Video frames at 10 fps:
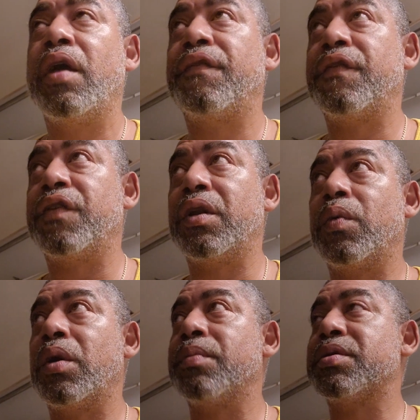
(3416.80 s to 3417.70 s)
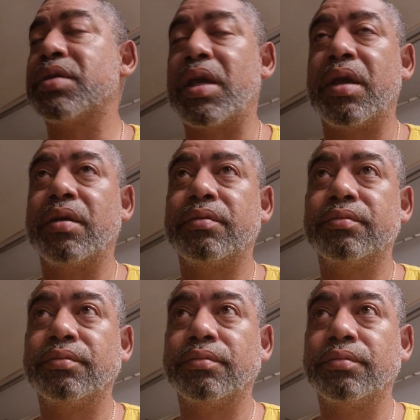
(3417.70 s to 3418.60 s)
If you're feeling what I'm saying,
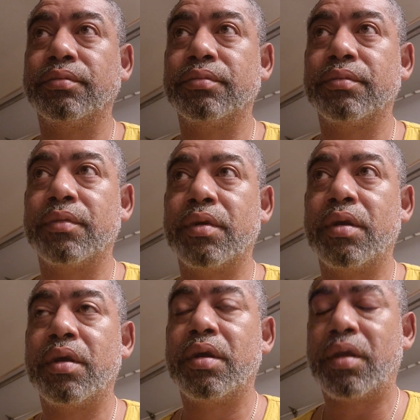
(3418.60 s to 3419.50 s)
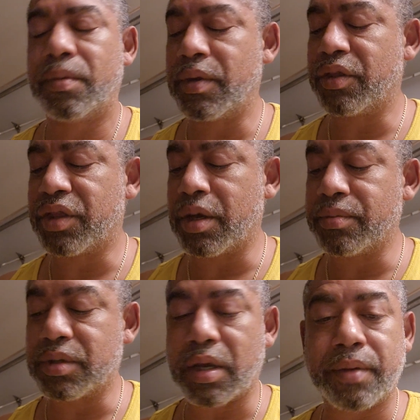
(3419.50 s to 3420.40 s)
give me a
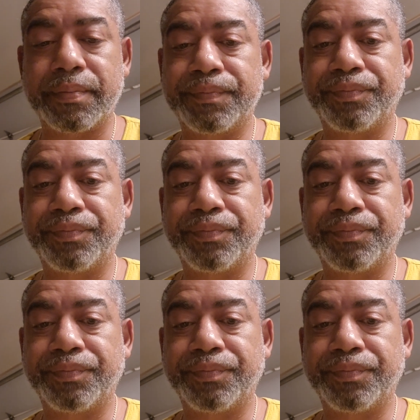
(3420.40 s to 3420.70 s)
thumbs up.